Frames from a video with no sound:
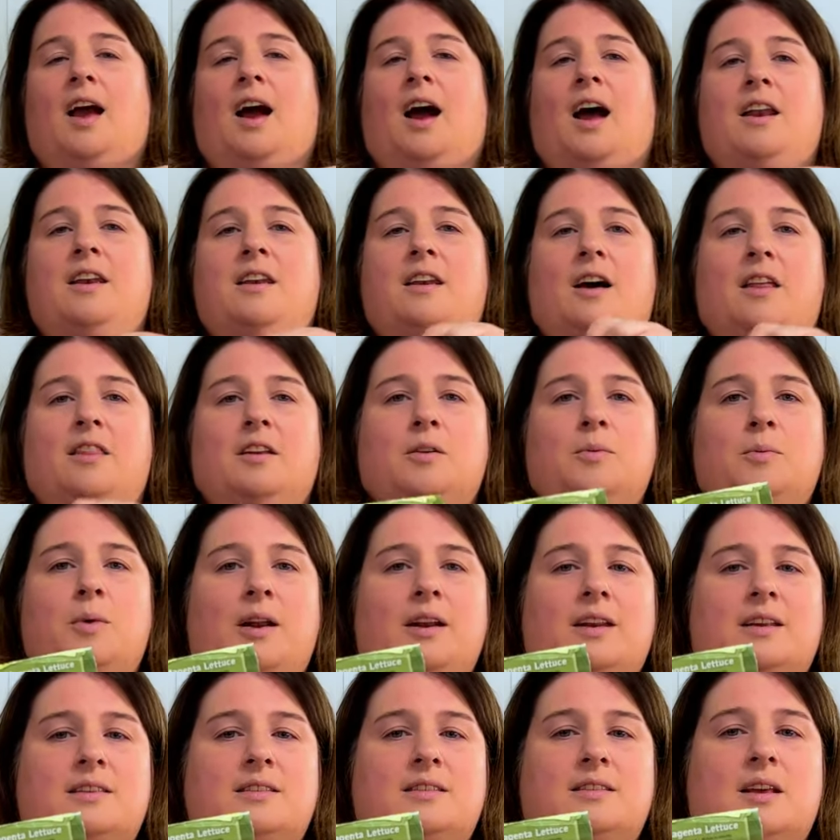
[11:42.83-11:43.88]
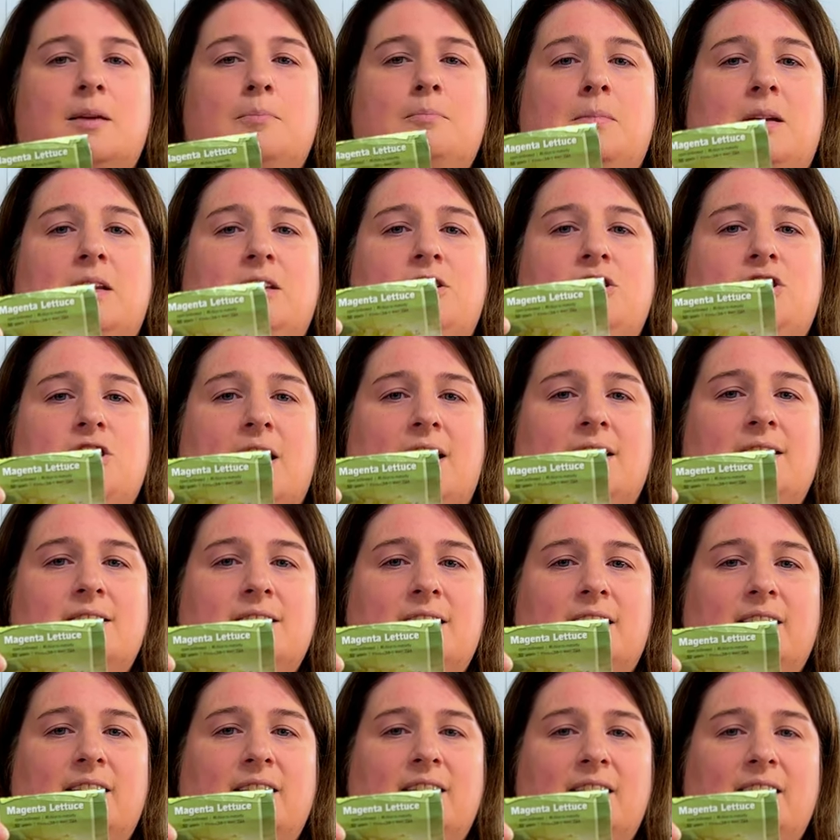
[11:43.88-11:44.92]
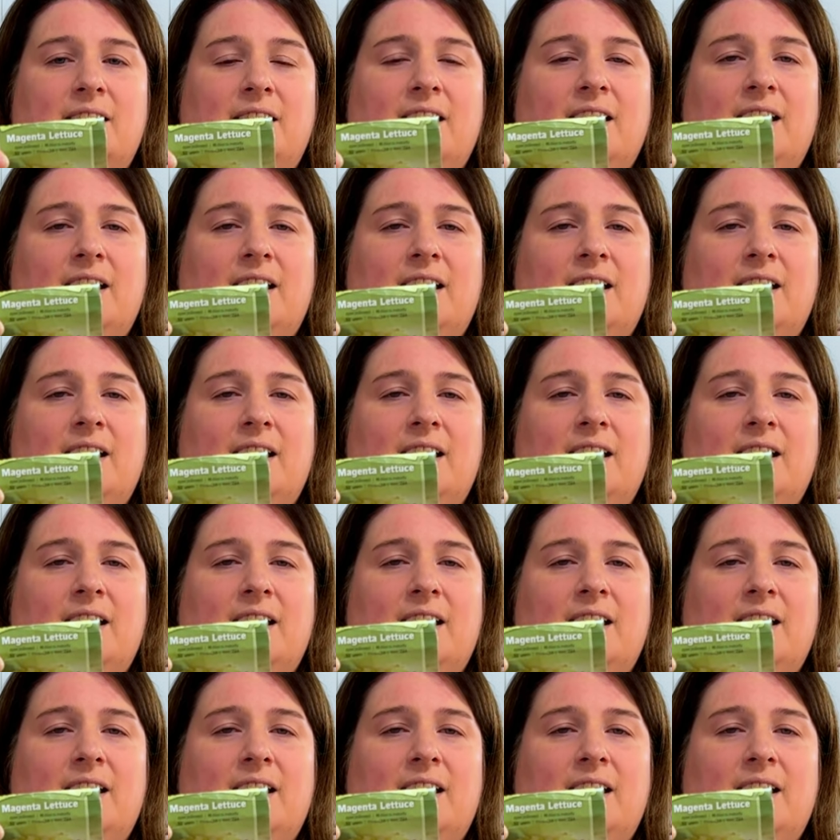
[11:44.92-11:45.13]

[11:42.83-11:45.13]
Another one is magenta.